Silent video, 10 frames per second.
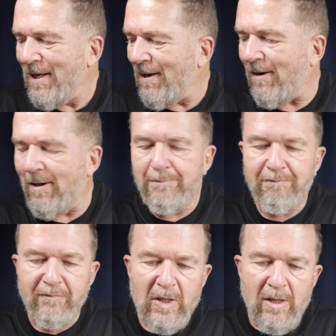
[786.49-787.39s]

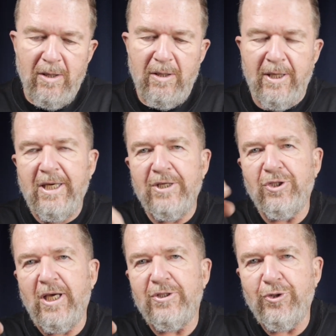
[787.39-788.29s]
Um, in case
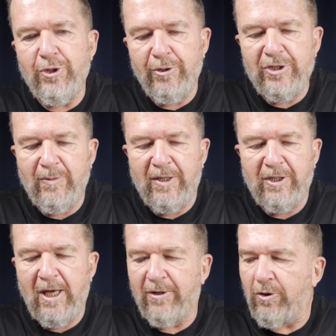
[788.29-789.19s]
you guys are curious about
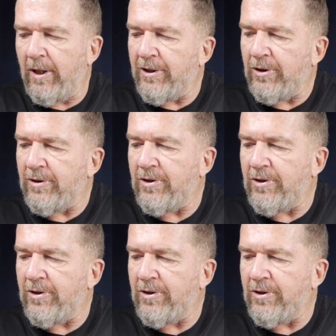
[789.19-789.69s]
the calculation,